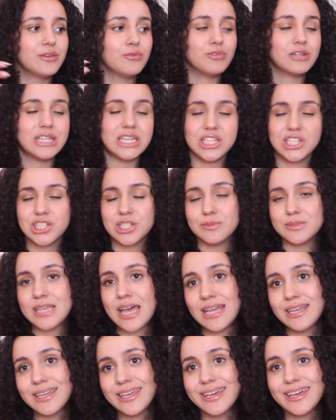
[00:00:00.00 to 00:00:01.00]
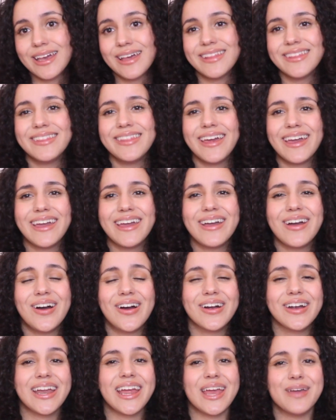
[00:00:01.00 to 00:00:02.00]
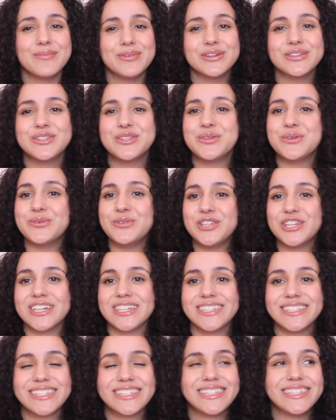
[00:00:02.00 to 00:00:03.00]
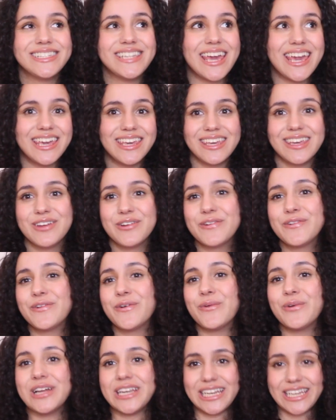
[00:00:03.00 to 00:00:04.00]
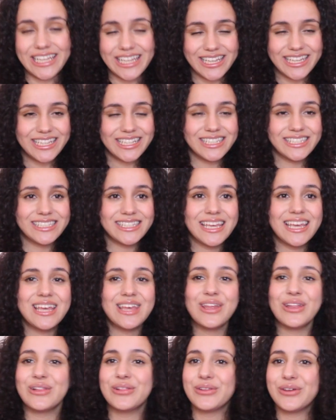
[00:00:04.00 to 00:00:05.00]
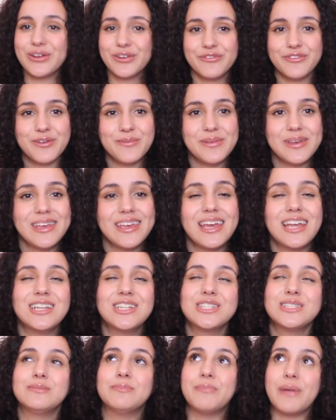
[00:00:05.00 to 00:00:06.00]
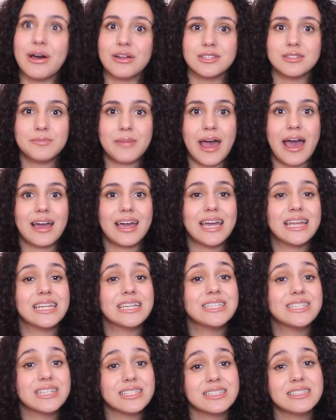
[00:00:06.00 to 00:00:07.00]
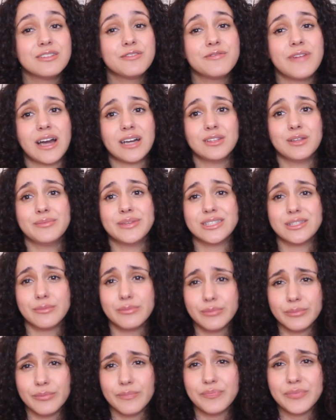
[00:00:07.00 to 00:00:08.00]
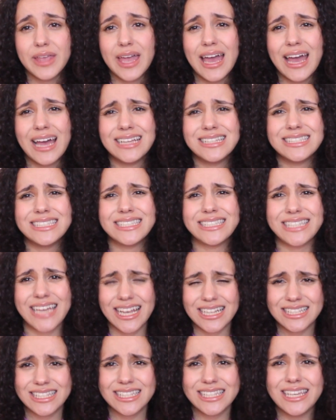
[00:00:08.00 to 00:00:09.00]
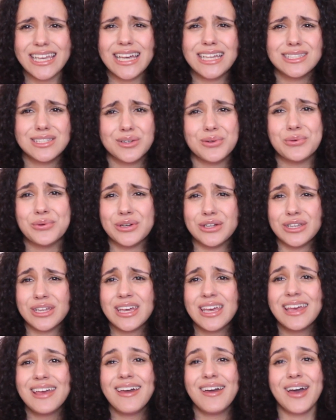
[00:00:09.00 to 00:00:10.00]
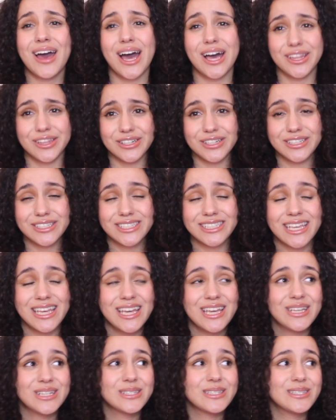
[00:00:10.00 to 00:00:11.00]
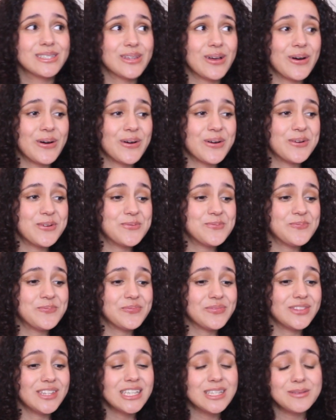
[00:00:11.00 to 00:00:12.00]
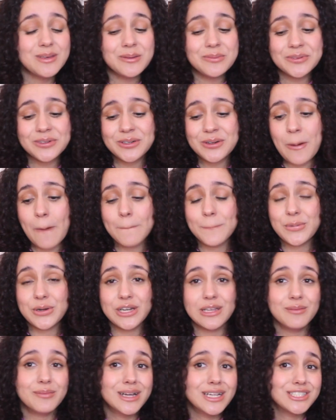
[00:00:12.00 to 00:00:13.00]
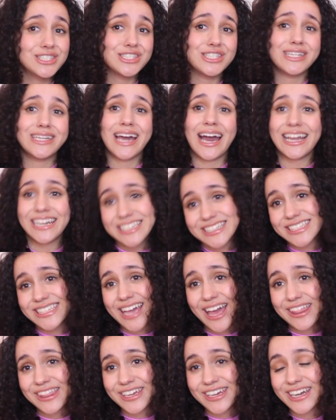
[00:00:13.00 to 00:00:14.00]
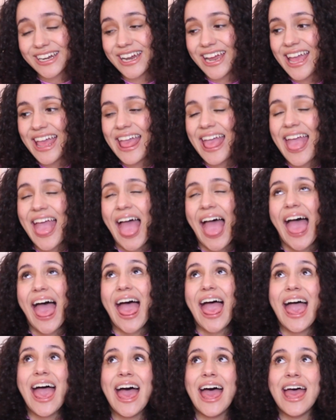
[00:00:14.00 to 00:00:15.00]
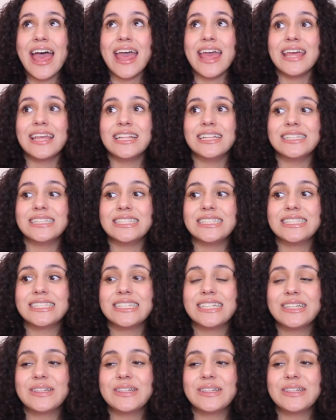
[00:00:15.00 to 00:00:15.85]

relationships ending, they are able to just take it for what it is, learn from it, and just bounce back, and it doesn't affect them as intensely as it would others. So these people pretty much got it together, and